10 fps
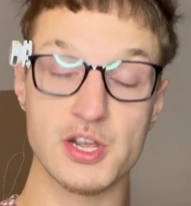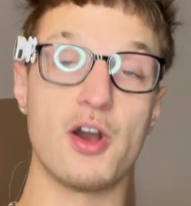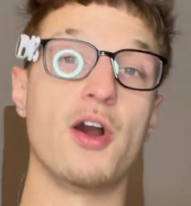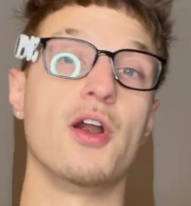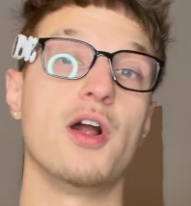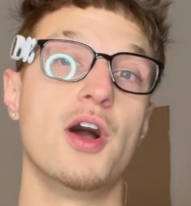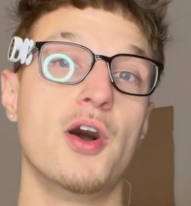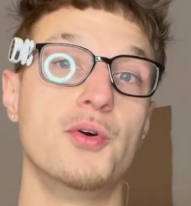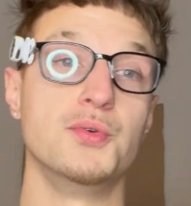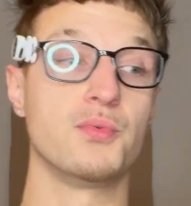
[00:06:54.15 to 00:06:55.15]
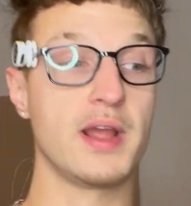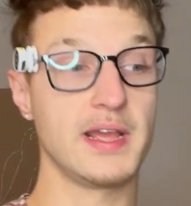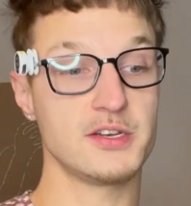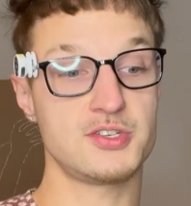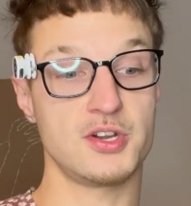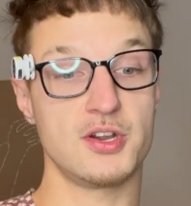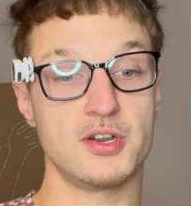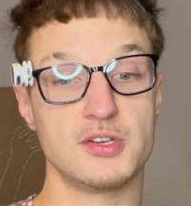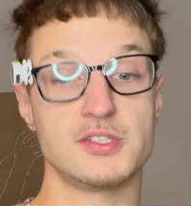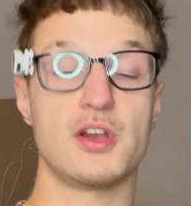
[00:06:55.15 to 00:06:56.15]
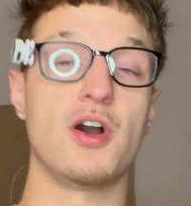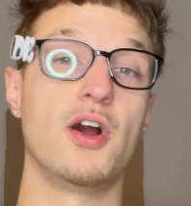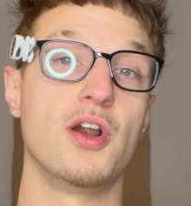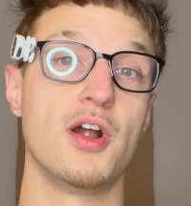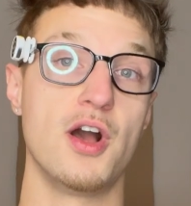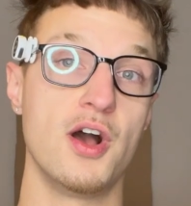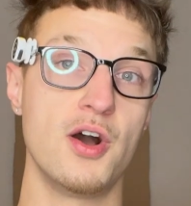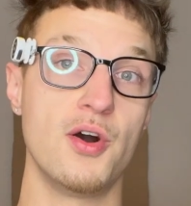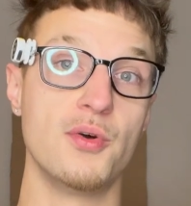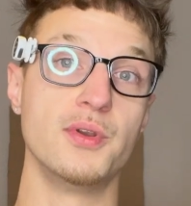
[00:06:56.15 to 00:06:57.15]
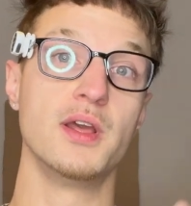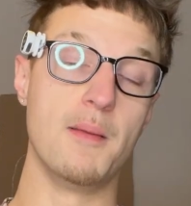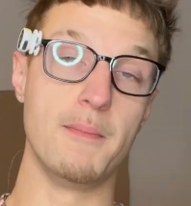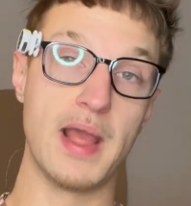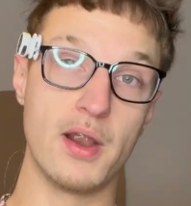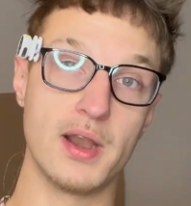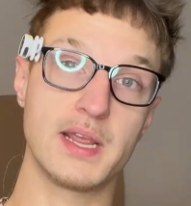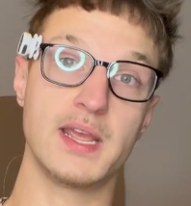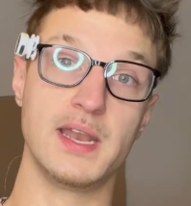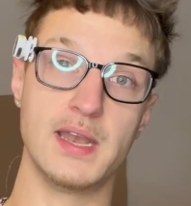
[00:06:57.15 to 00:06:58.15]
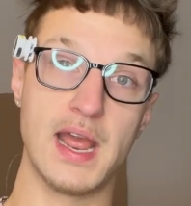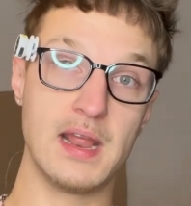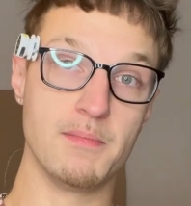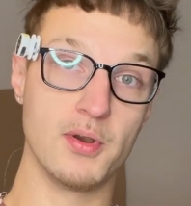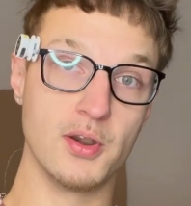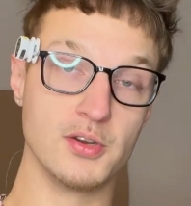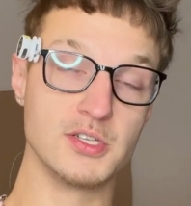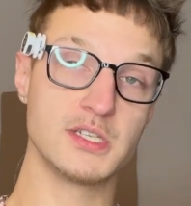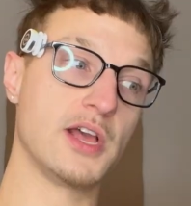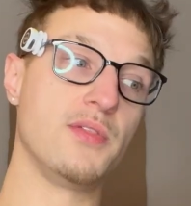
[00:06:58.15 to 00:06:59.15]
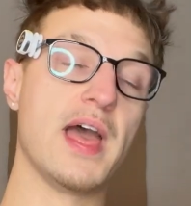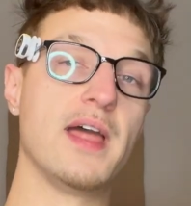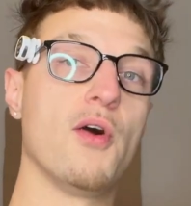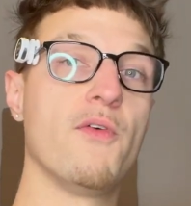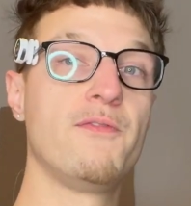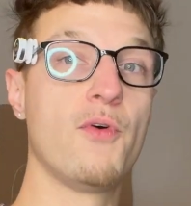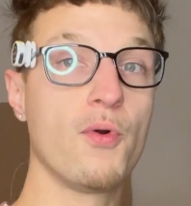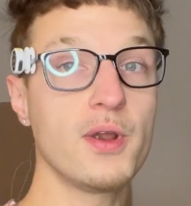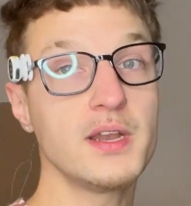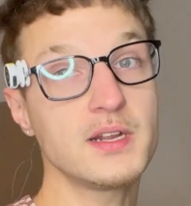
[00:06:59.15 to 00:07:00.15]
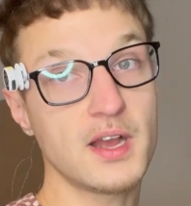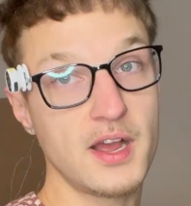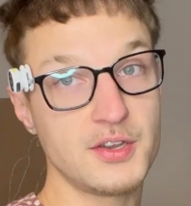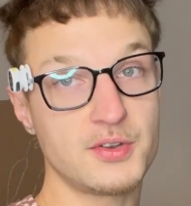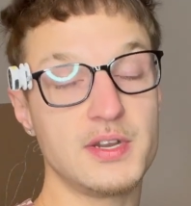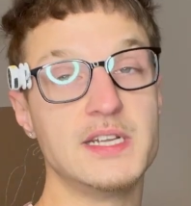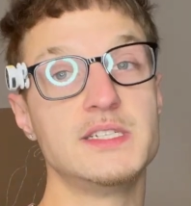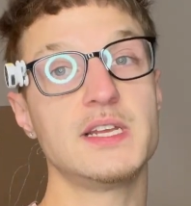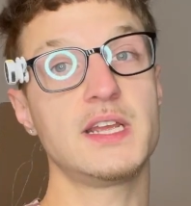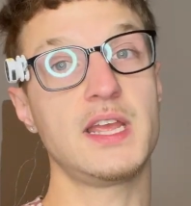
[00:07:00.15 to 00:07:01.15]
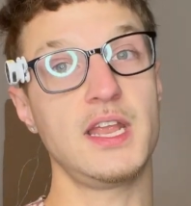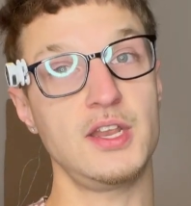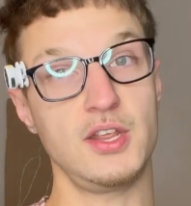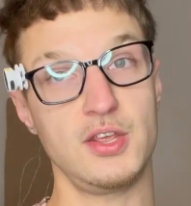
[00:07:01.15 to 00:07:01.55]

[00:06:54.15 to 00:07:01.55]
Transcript: our own ranchers, our own American neighbors so that foreign countries can